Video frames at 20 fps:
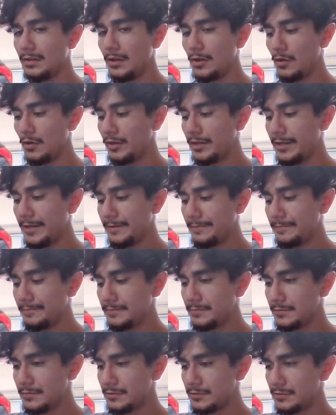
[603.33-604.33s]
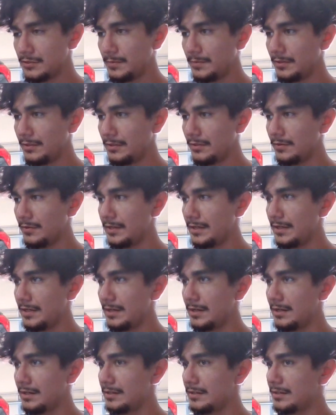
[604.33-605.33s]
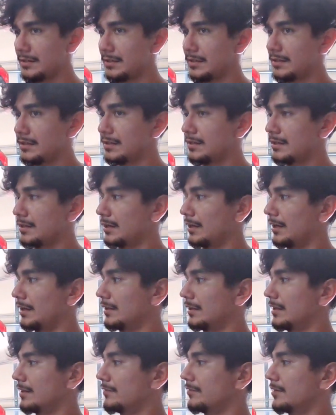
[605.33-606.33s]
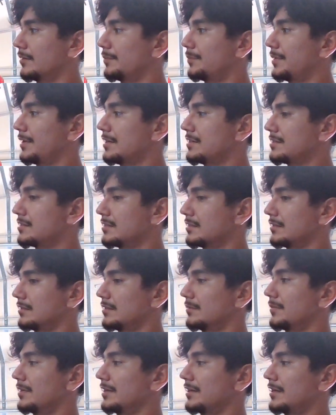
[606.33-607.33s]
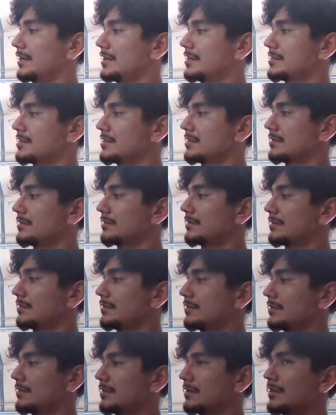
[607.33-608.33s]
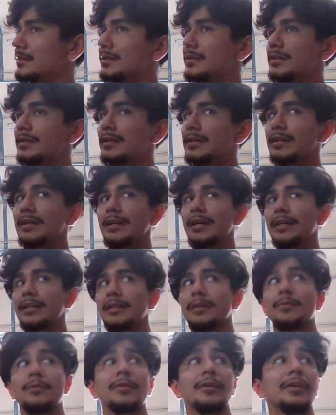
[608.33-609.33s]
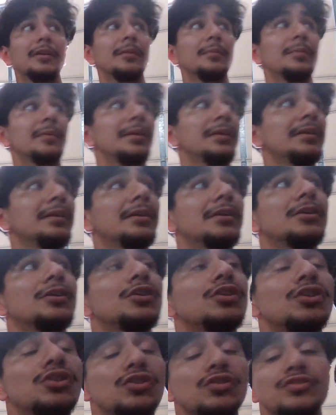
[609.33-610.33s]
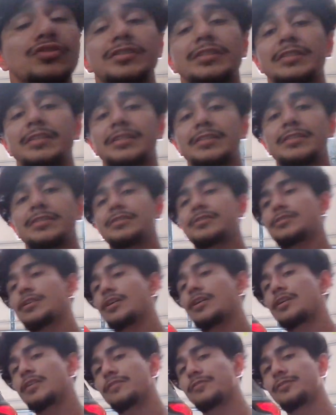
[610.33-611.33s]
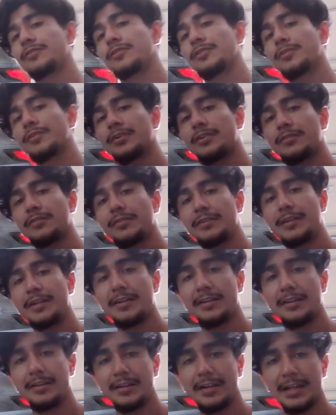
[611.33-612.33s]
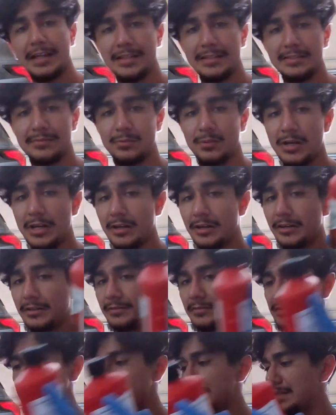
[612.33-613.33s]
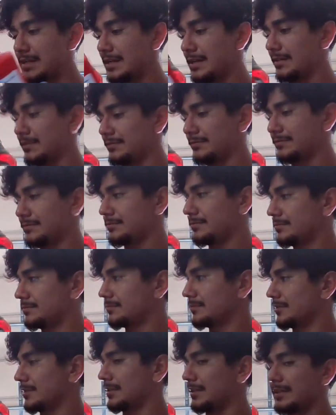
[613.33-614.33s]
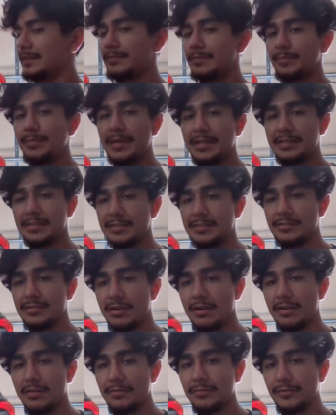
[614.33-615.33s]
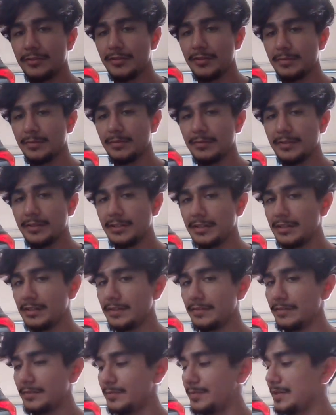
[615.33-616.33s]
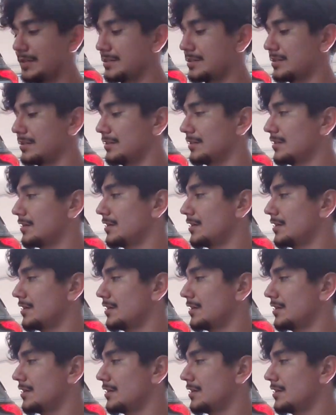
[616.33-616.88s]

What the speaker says: Okay, so I'm going to go ahead and give the patient the medication. And then we're going to be using this starter fluid over here as water. It's not going to give the patient starter fluid, but we're going to give the patient,